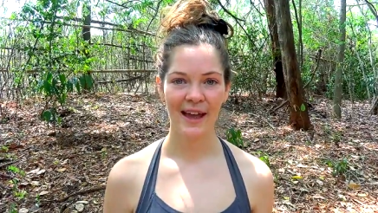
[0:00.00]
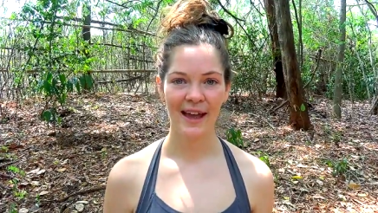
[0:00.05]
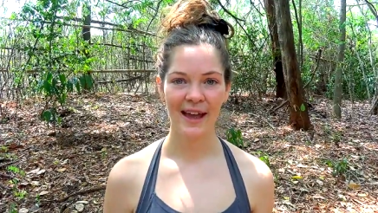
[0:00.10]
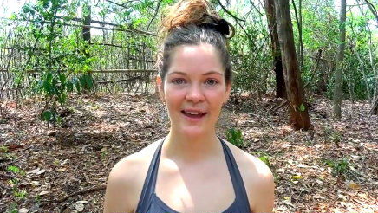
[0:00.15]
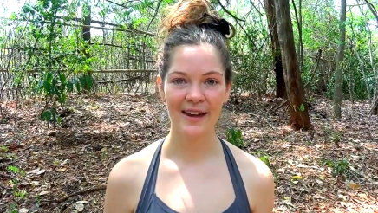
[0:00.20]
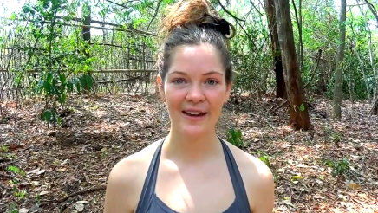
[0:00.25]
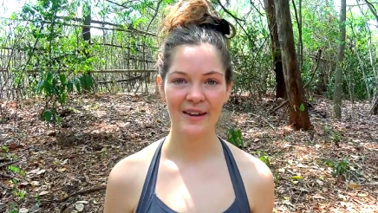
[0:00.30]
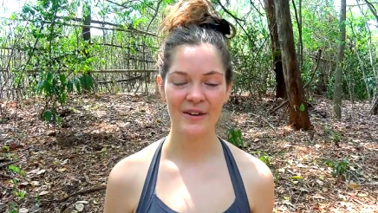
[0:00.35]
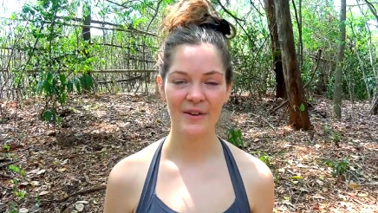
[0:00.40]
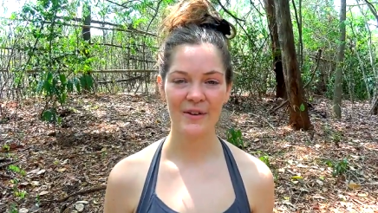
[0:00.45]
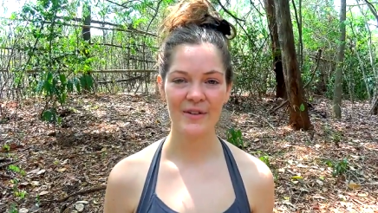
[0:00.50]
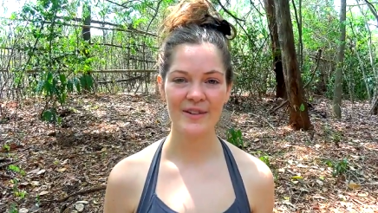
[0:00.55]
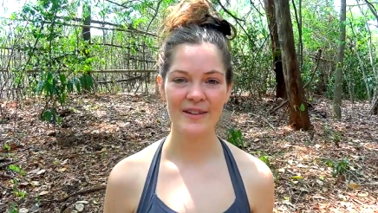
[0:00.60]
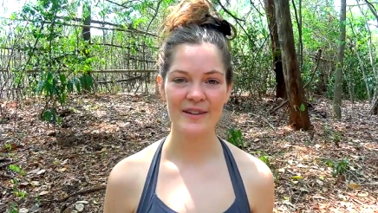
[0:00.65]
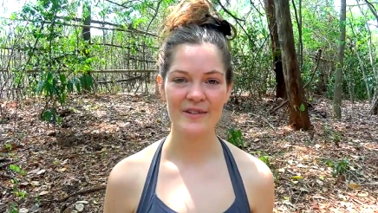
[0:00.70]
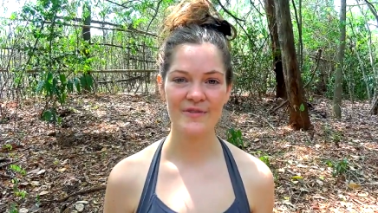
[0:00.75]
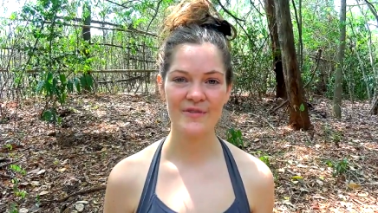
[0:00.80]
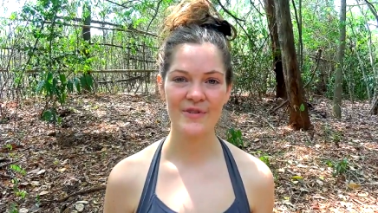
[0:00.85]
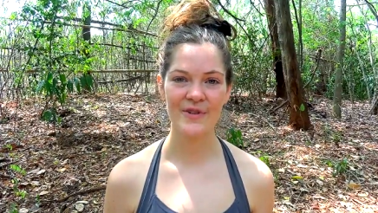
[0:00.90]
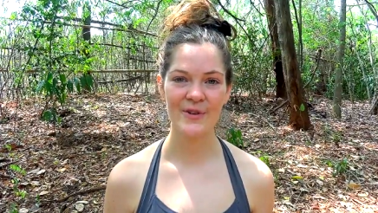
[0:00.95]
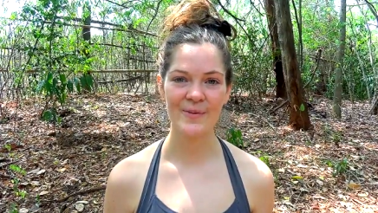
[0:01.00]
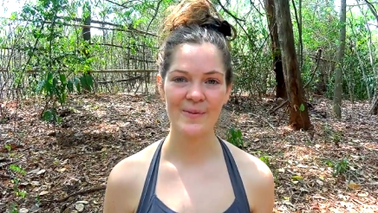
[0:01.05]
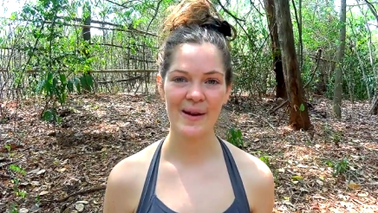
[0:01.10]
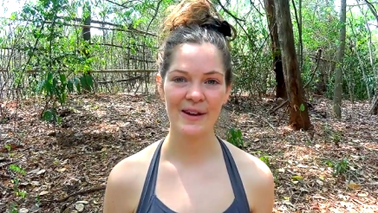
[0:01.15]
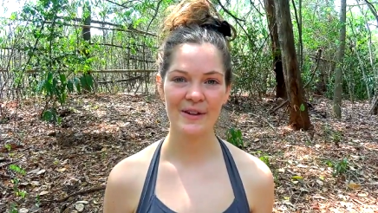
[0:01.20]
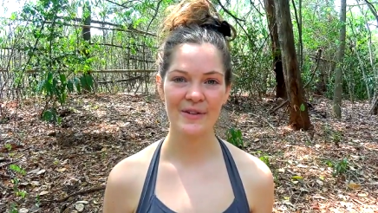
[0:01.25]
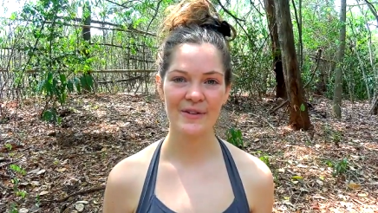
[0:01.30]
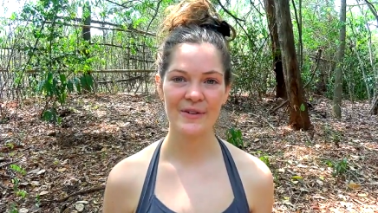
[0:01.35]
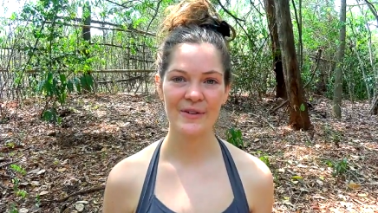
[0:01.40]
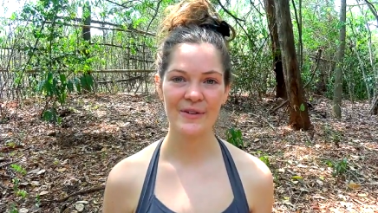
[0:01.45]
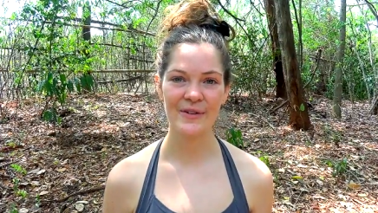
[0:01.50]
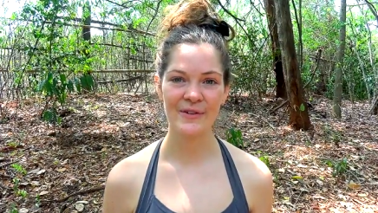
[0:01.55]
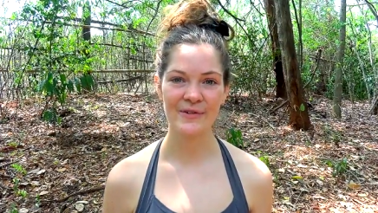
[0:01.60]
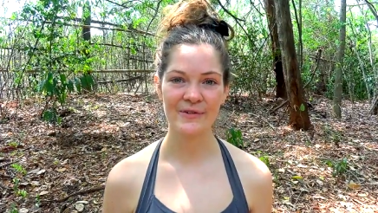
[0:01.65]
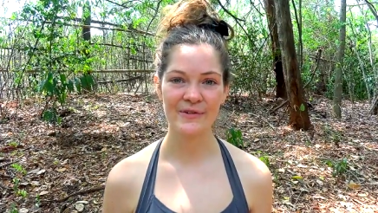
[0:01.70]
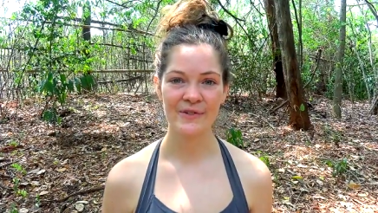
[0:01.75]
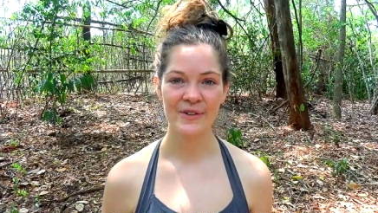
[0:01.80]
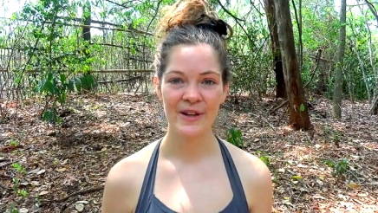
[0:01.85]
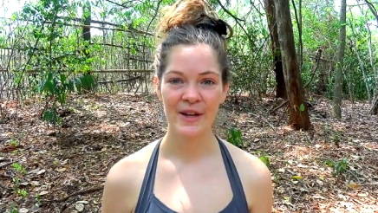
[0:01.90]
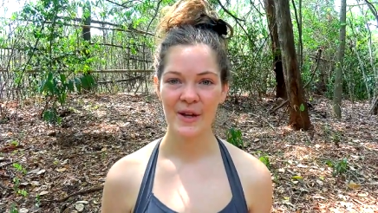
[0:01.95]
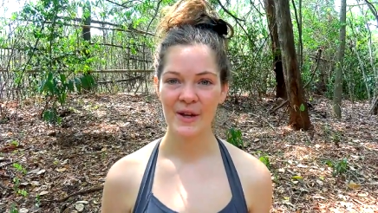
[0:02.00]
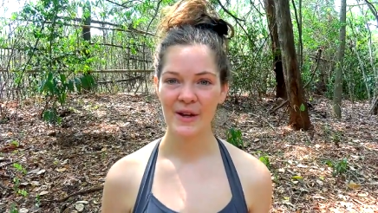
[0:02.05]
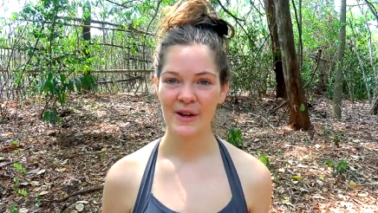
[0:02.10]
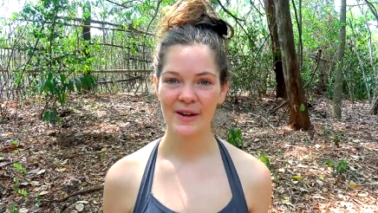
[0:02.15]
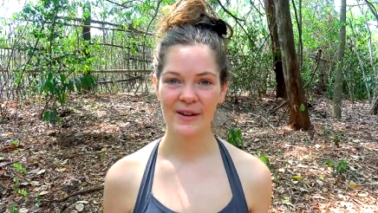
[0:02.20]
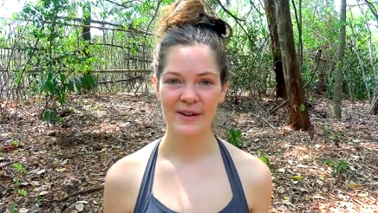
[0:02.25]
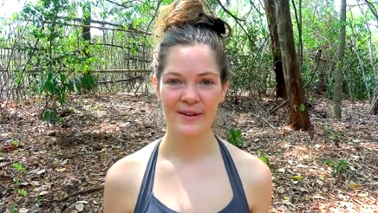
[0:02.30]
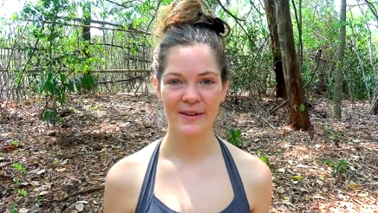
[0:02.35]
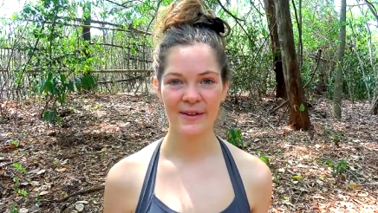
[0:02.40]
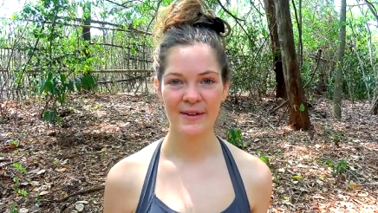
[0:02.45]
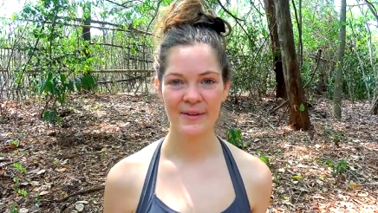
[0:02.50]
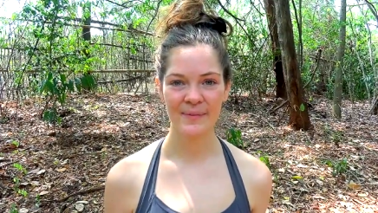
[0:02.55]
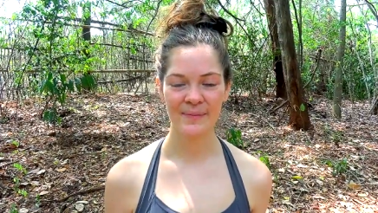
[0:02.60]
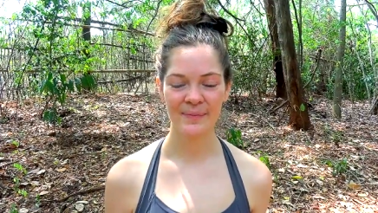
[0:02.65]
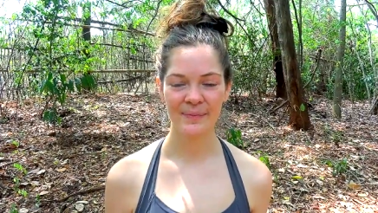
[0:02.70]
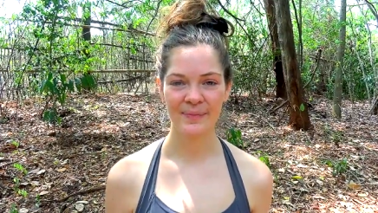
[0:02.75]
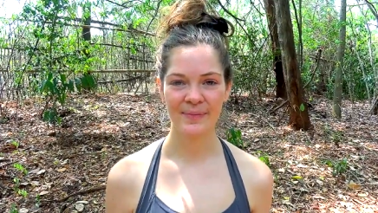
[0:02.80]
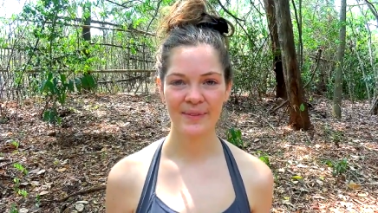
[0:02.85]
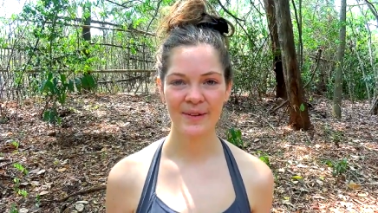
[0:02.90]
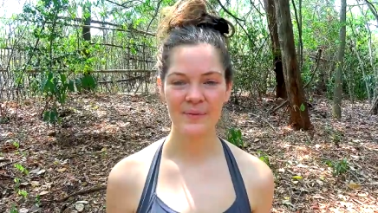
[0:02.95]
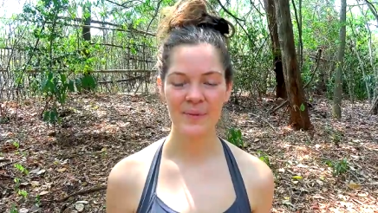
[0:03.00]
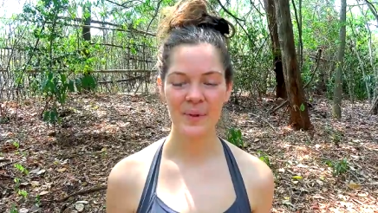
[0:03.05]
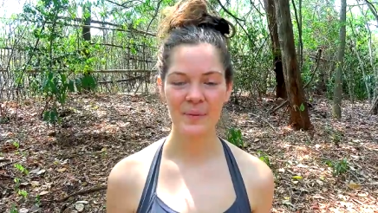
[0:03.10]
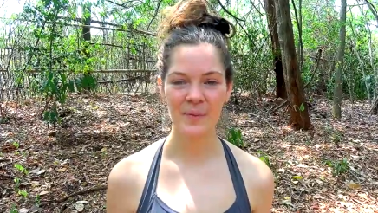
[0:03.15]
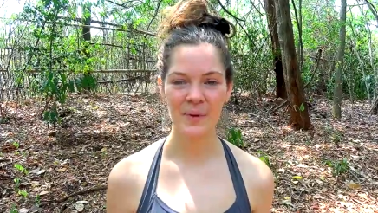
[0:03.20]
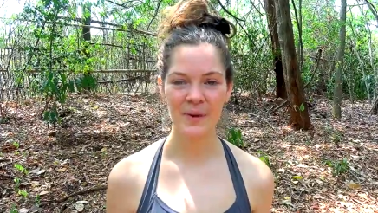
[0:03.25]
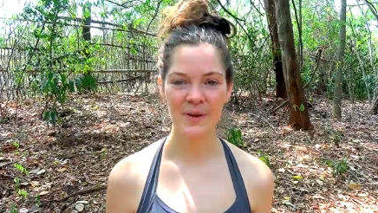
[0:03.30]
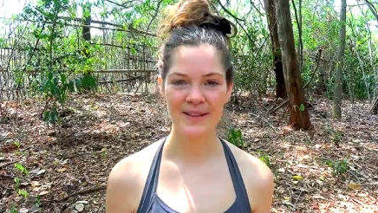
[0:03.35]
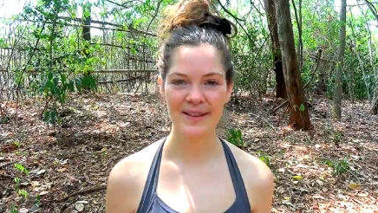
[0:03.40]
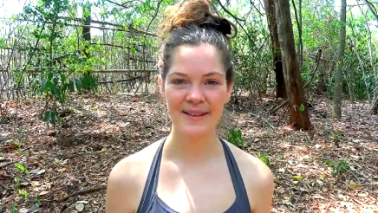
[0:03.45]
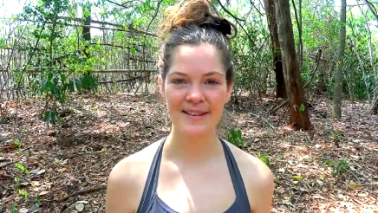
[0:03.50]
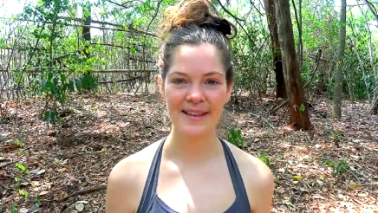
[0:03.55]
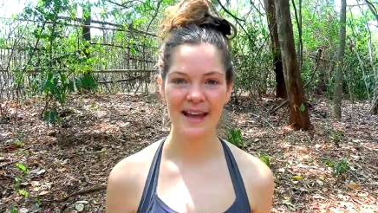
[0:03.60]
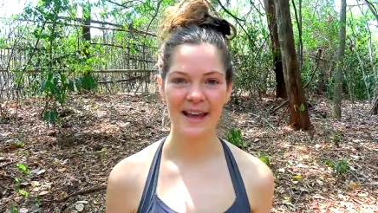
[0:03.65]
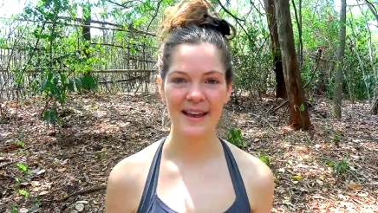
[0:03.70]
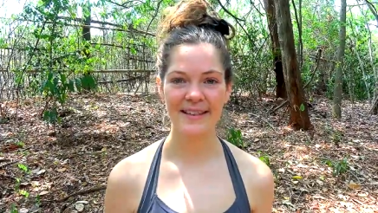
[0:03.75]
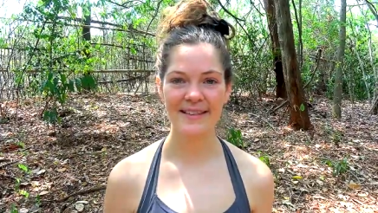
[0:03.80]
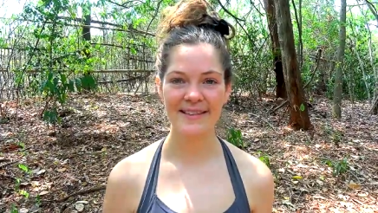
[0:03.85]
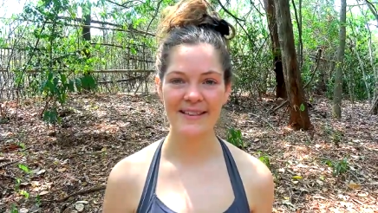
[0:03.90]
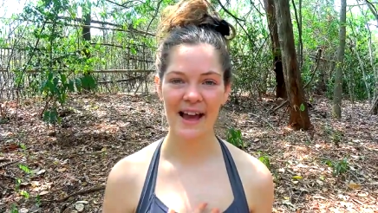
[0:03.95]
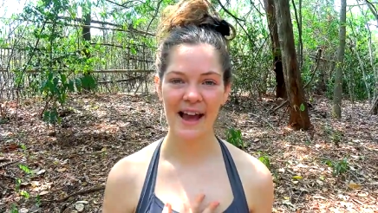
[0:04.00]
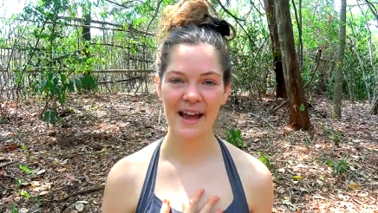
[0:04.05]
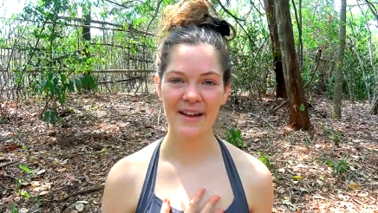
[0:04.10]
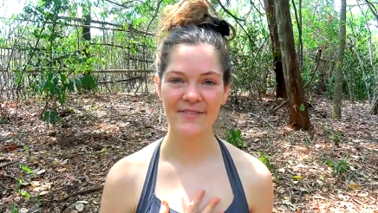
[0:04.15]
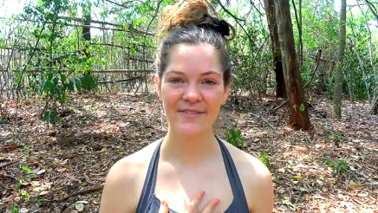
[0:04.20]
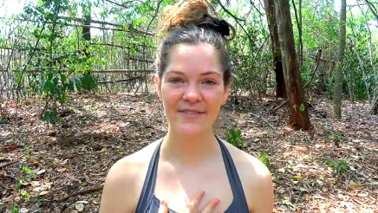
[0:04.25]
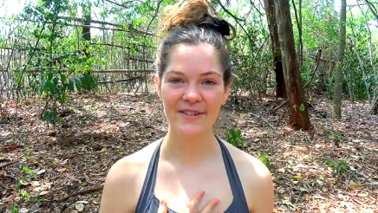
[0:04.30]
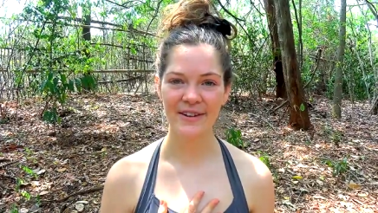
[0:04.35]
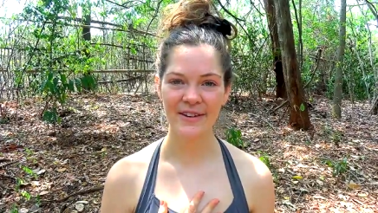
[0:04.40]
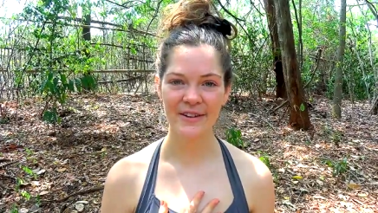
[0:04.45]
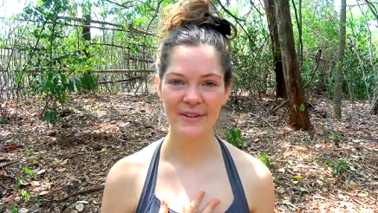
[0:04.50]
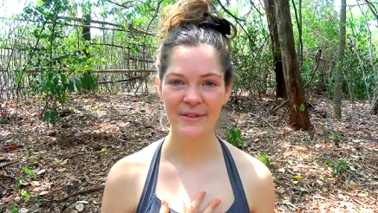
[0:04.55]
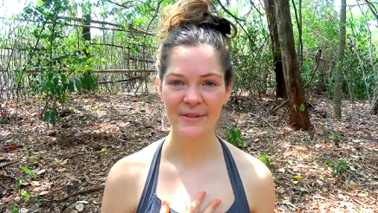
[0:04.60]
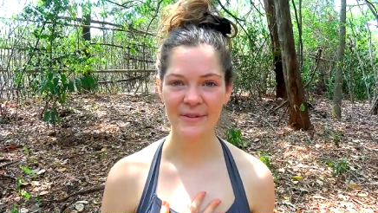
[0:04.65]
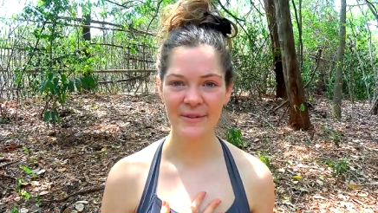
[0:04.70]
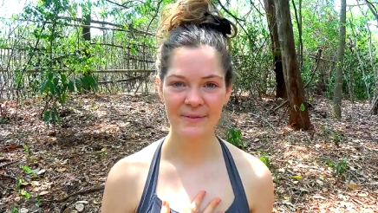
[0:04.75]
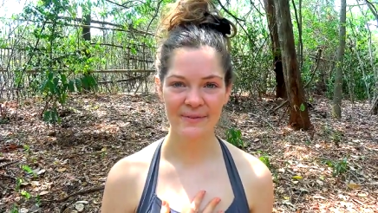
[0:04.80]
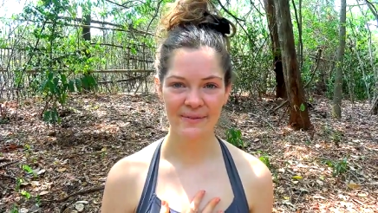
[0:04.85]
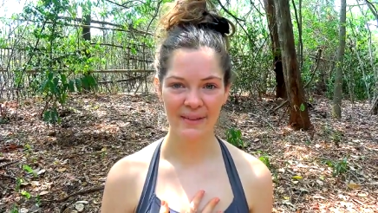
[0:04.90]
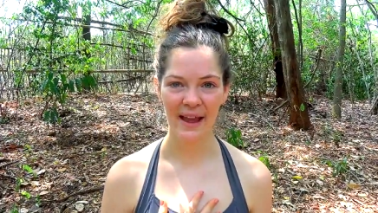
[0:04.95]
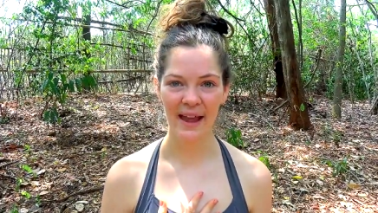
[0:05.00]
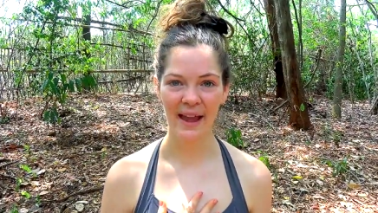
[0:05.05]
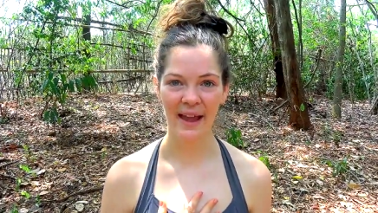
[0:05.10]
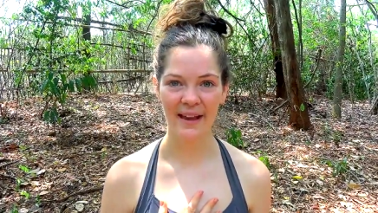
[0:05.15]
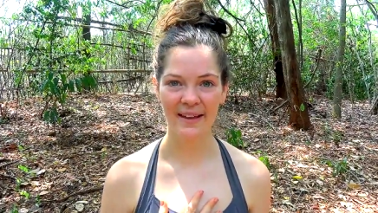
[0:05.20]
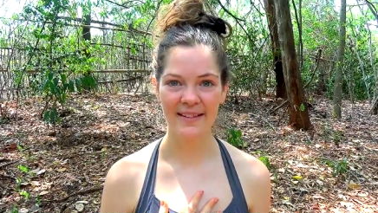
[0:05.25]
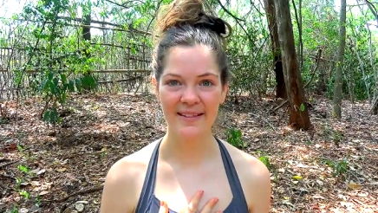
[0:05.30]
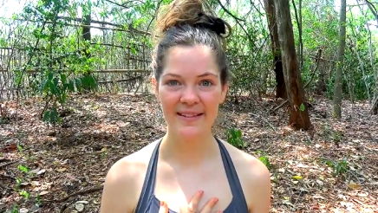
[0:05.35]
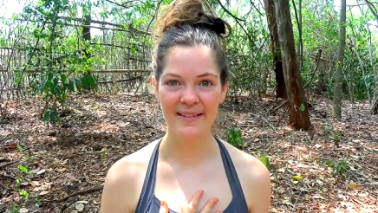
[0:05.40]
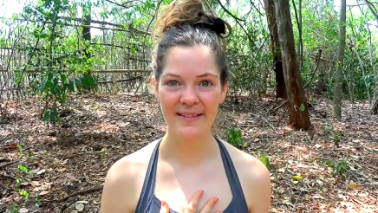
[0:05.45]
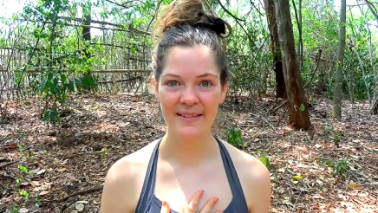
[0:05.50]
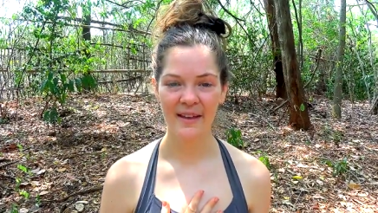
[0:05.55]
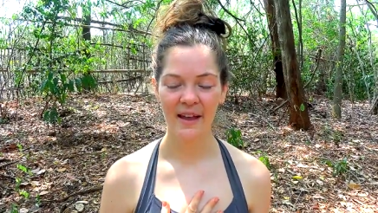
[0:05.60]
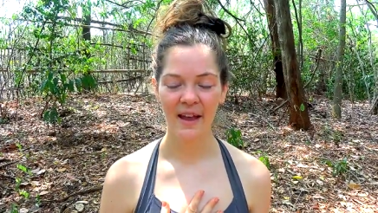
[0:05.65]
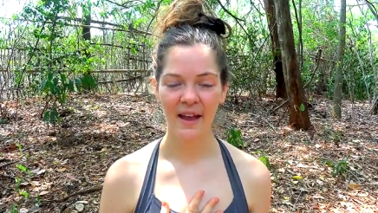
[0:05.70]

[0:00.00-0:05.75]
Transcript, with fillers: And it goes in the format of um, one person says, I feel X.